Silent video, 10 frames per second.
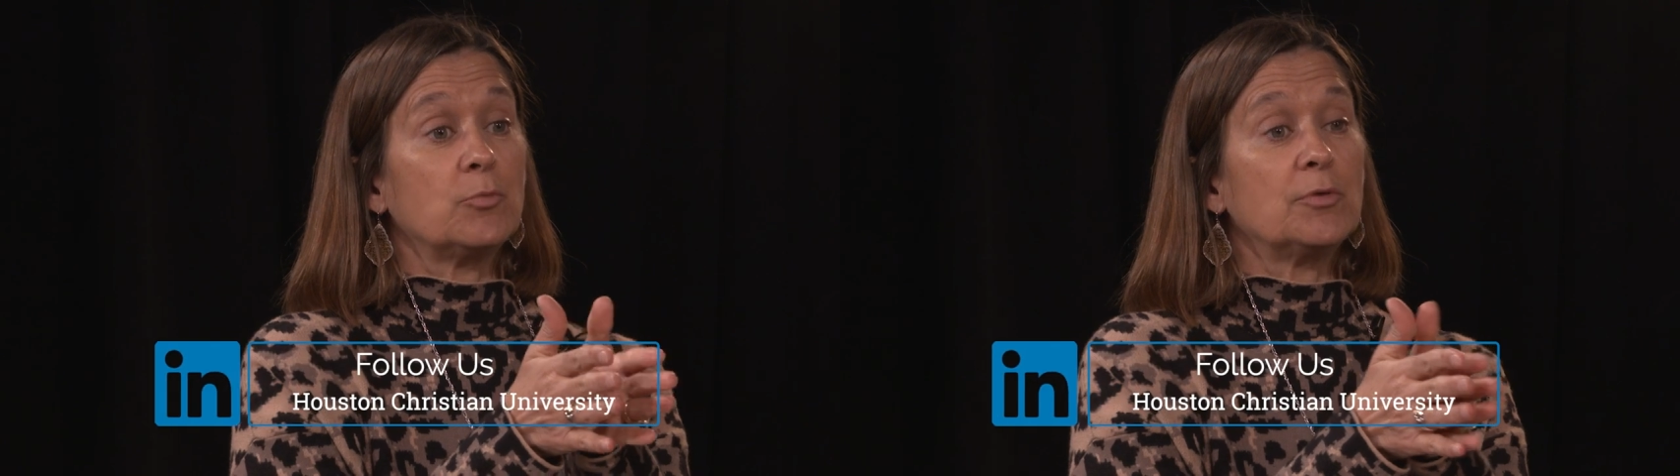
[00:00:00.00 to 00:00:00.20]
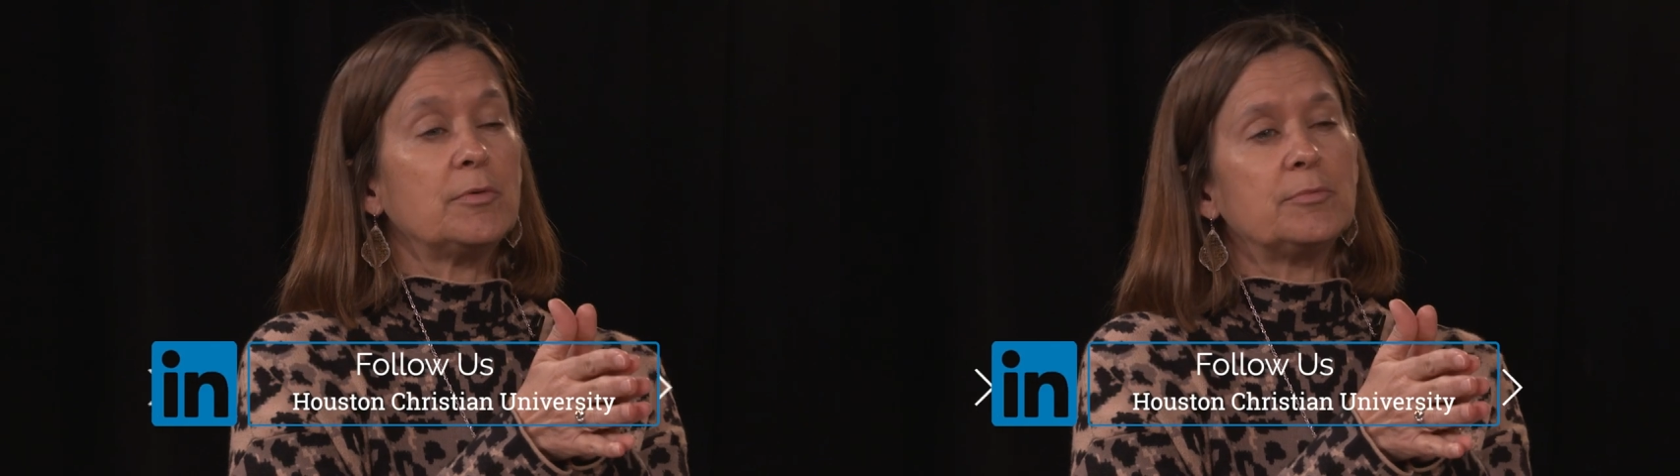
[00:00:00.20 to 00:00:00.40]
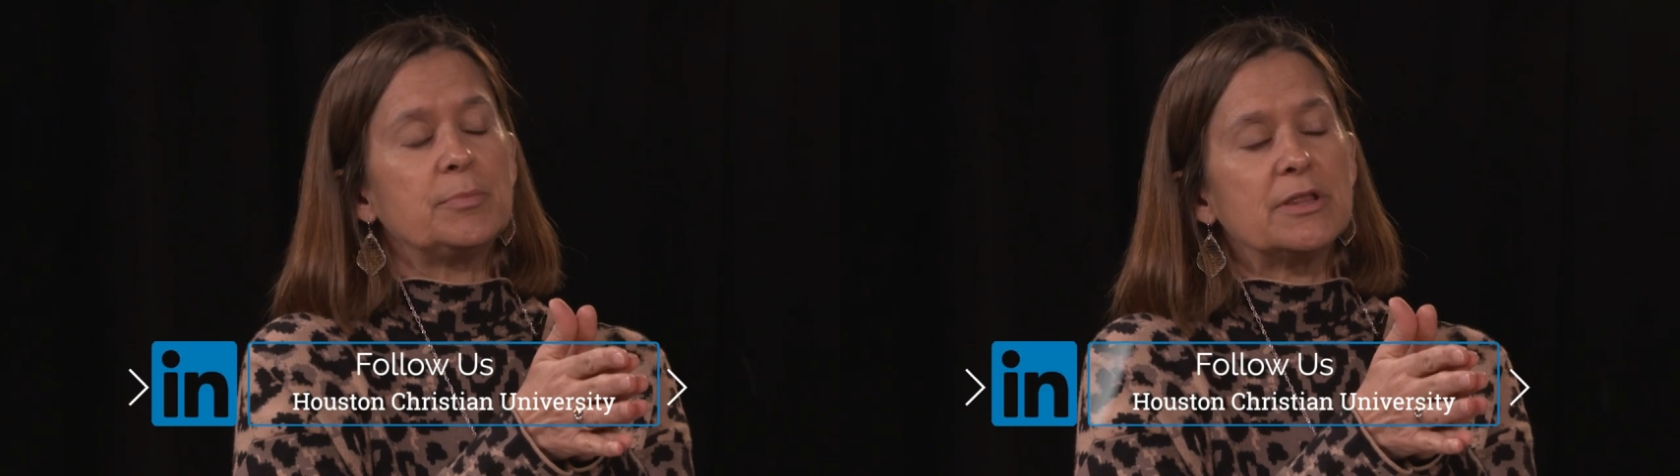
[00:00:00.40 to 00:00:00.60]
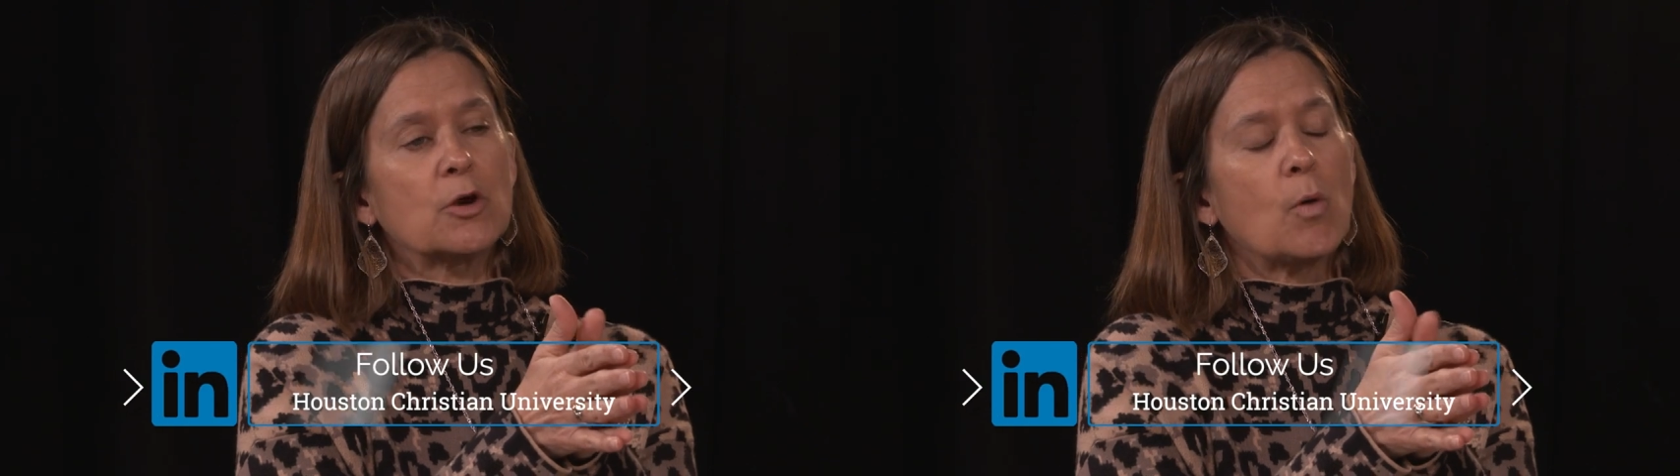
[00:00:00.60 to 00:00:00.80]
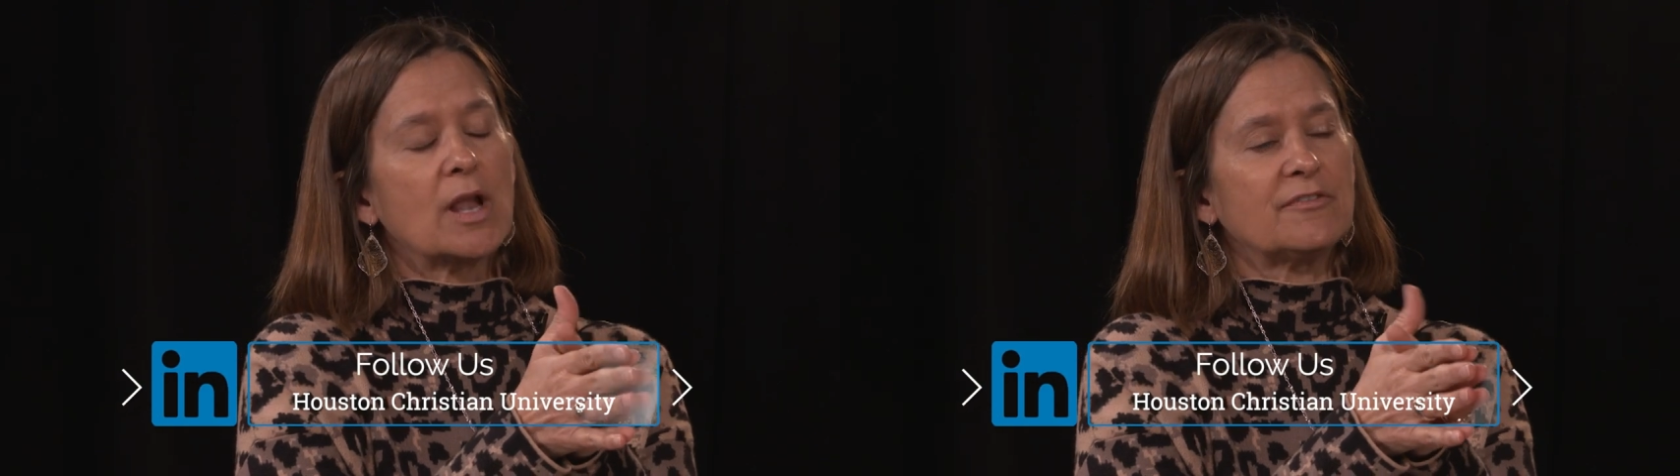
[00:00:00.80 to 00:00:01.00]
what would be the
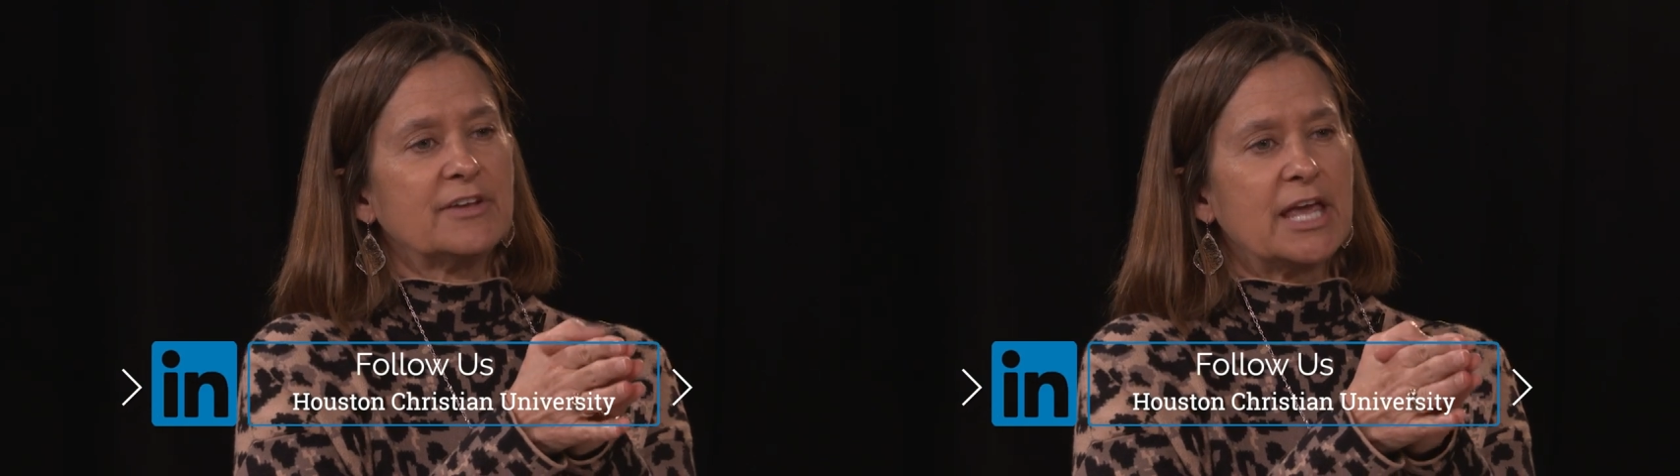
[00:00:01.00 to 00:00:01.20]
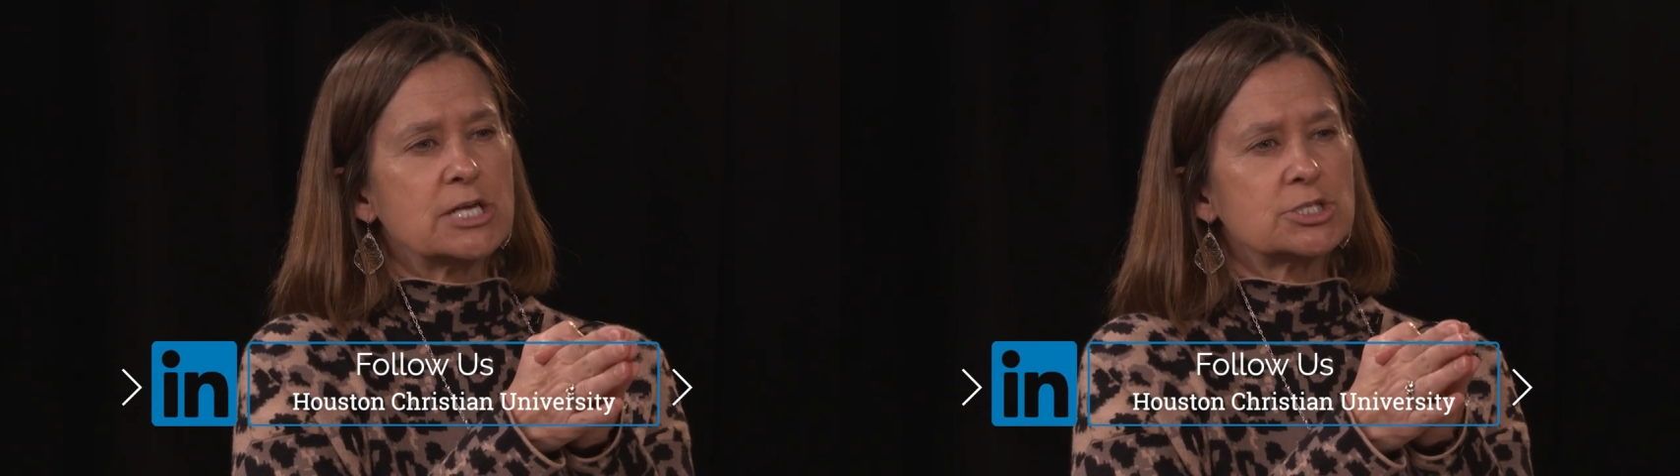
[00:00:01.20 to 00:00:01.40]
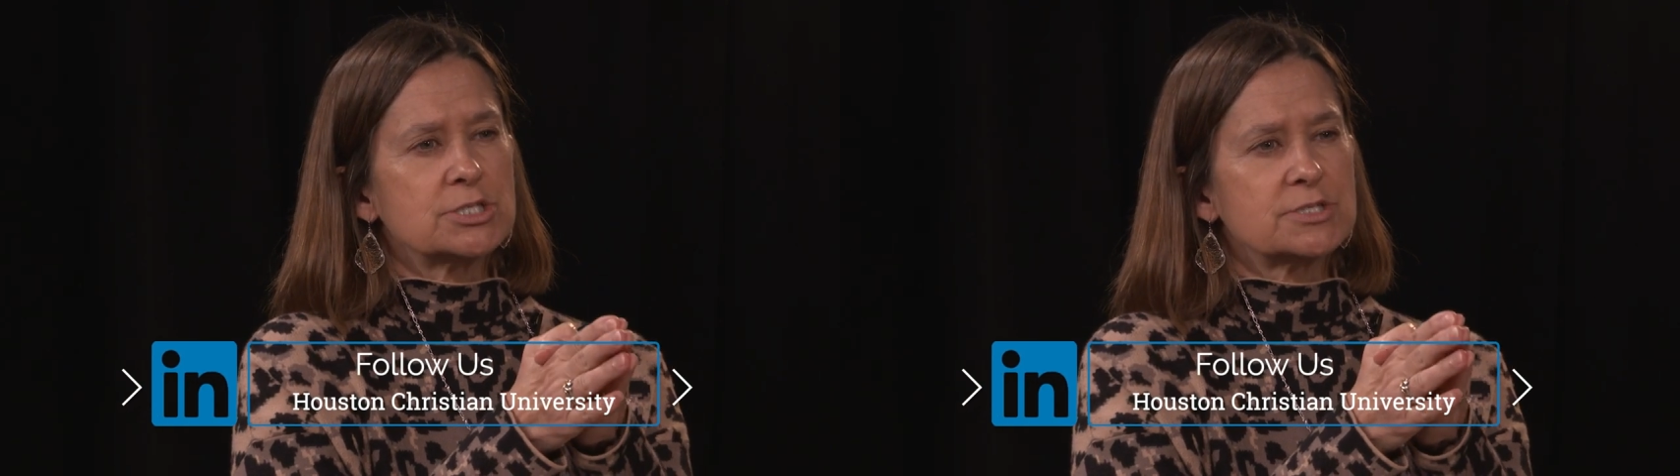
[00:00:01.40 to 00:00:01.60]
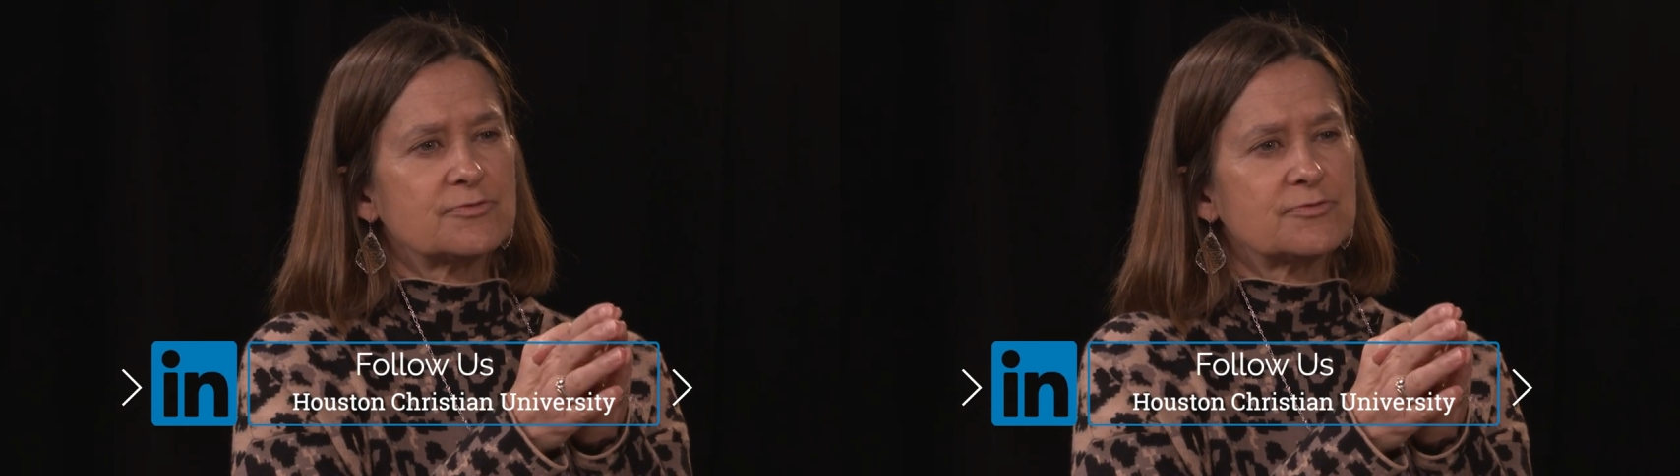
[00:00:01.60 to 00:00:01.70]
qualifications